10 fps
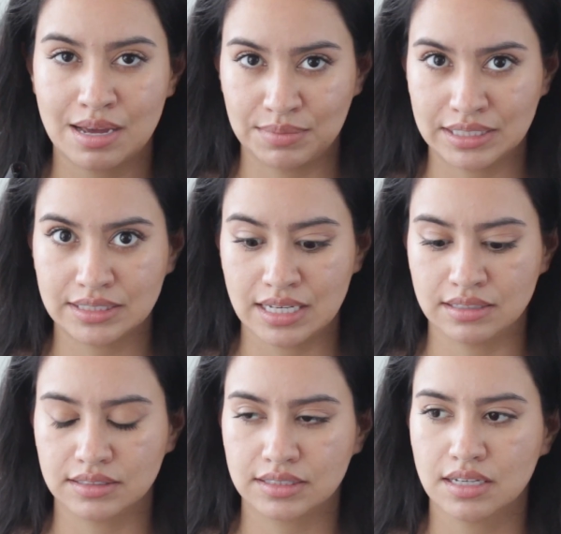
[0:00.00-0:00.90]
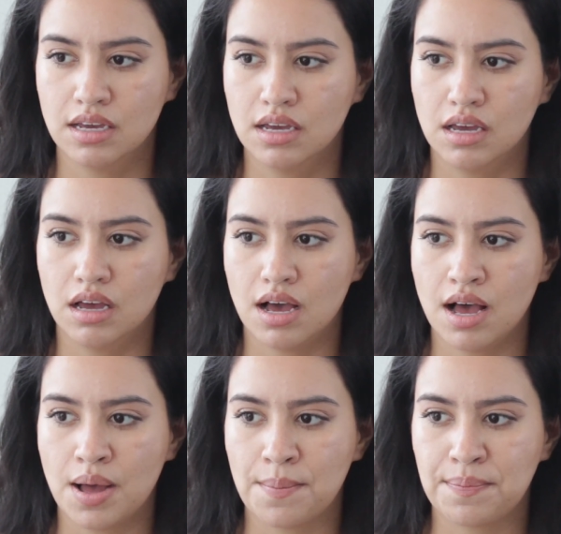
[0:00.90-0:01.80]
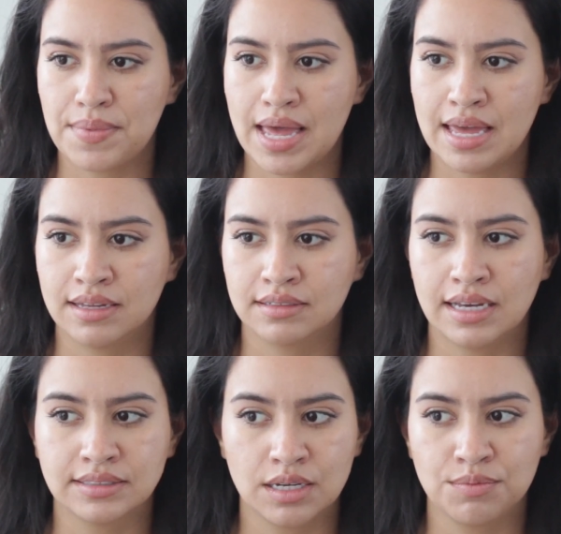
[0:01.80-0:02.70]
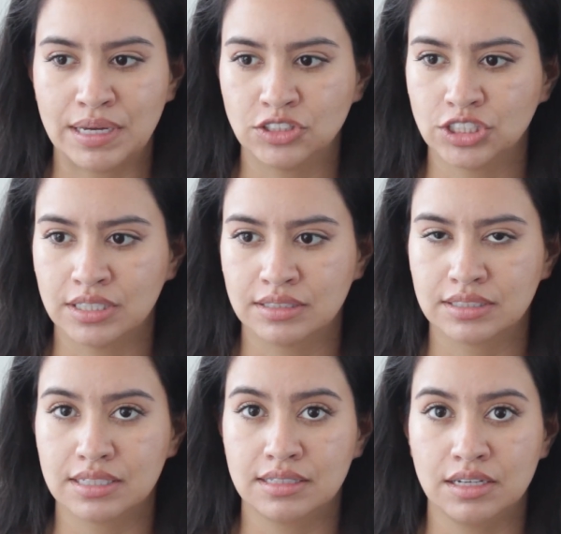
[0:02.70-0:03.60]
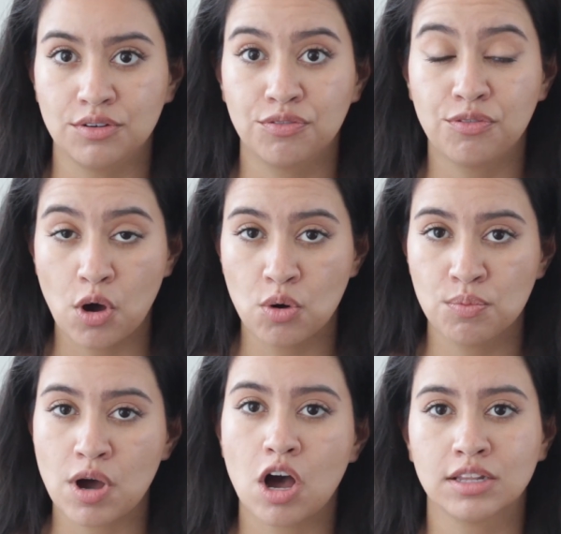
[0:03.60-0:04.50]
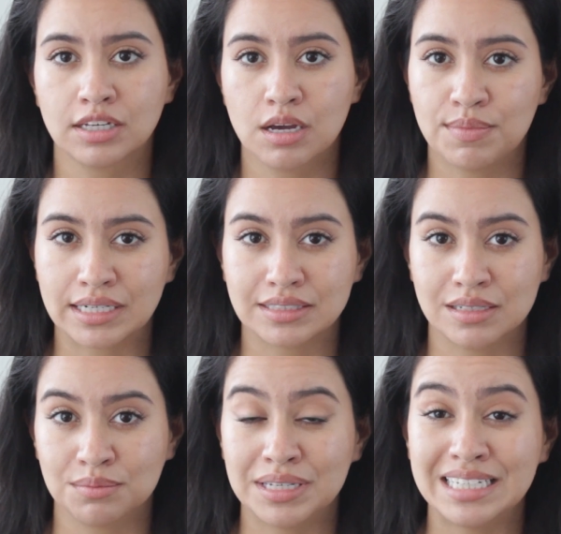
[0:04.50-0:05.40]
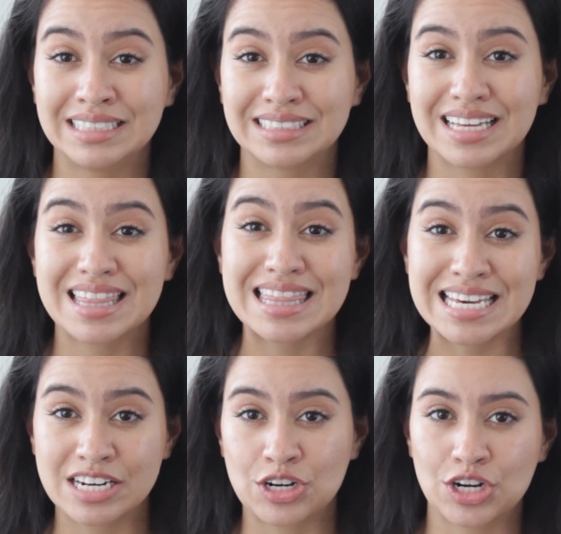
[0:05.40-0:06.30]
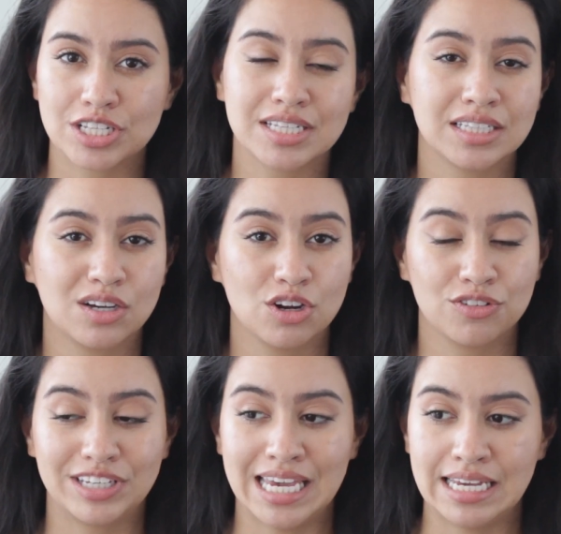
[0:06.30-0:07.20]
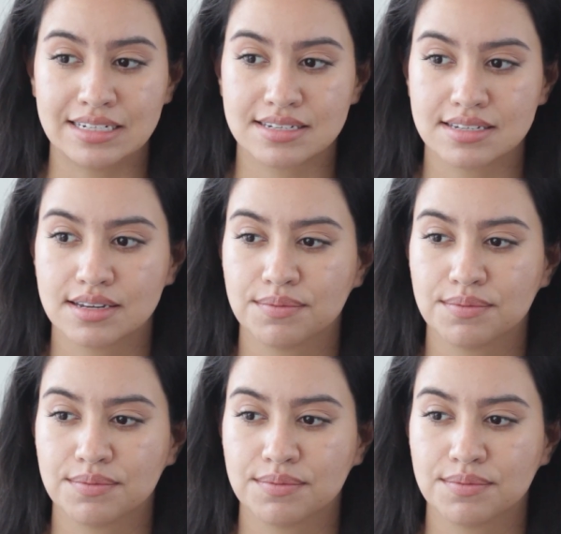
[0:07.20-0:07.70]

that makes sense. And as I mentioned, the foam on the Comexim is thinner than the Curvy Kate.